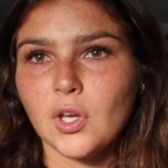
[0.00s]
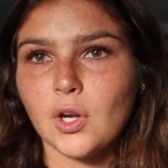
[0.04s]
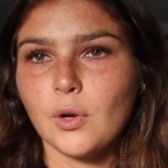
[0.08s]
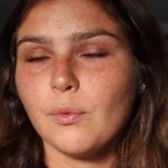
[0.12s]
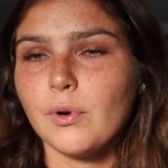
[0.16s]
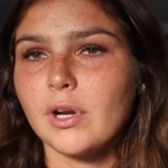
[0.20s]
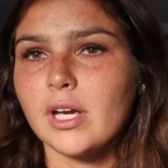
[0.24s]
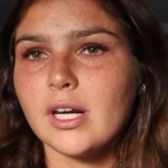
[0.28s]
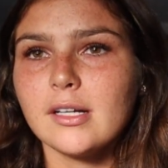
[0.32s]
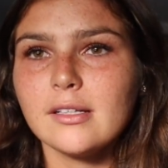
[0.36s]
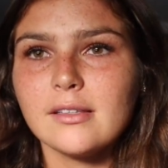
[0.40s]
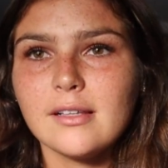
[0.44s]

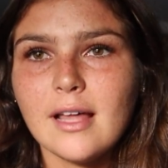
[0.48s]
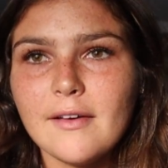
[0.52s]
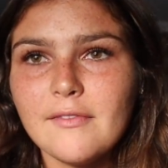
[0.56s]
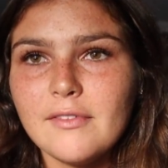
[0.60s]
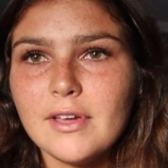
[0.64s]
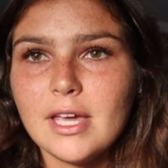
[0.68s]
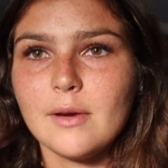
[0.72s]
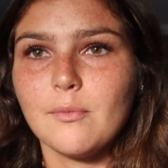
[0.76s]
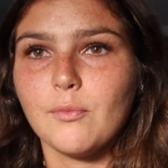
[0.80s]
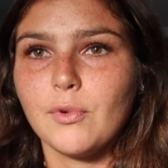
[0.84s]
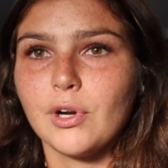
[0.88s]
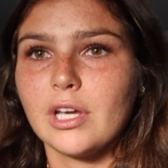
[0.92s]
We're going to love
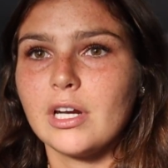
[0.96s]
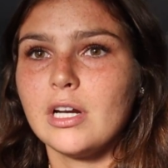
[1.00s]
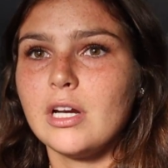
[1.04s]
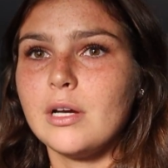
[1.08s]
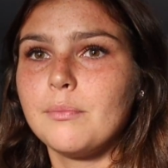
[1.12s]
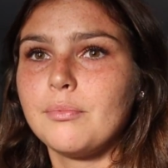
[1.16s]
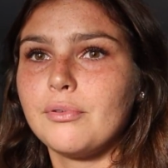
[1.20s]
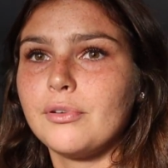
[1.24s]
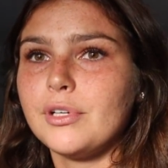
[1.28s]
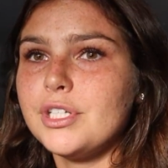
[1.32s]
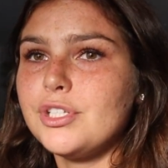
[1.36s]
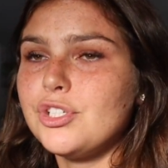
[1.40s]
it and we're going to
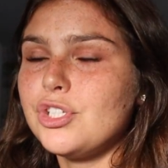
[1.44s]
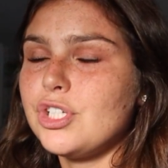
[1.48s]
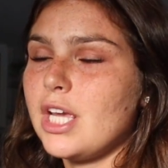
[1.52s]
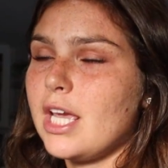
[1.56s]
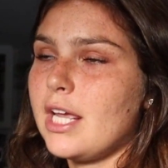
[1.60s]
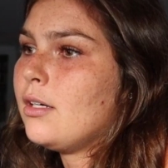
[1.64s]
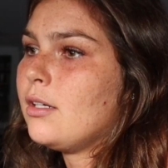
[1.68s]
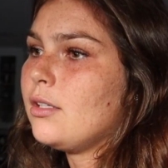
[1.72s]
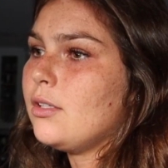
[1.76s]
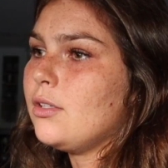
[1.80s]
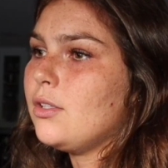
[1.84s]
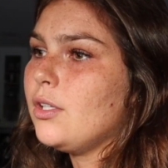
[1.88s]
appreciate
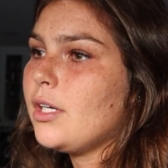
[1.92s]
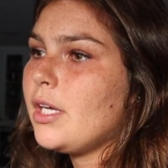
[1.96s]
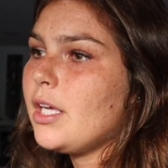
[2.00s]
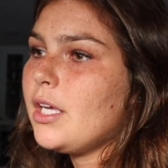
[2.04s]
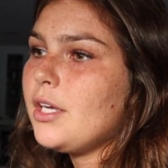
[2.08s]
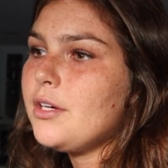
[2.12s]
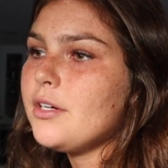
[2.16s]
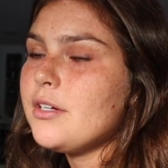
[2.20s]
it. Look at